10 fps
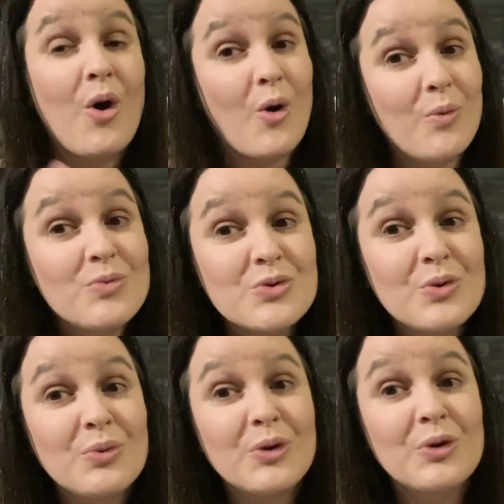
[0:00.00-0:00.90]

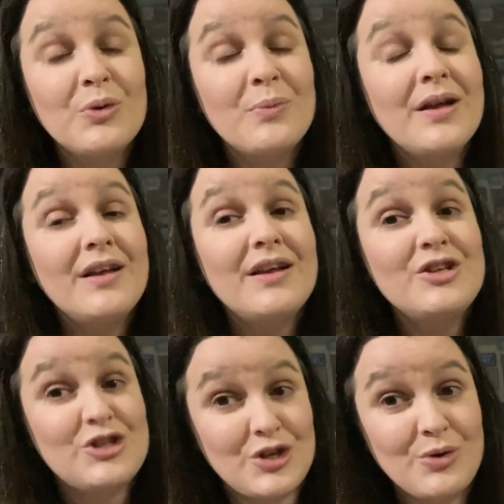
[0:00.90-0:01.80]
homeschool room
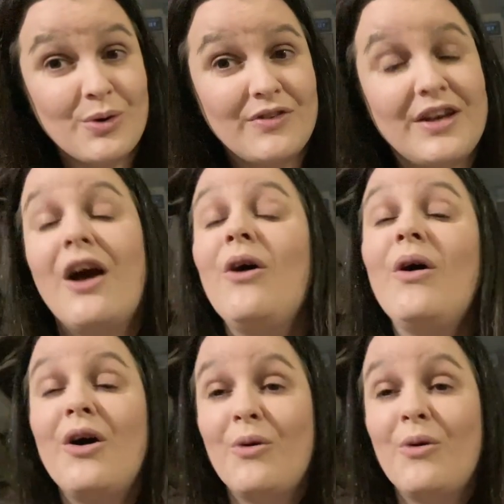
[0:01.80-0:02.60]
tour video.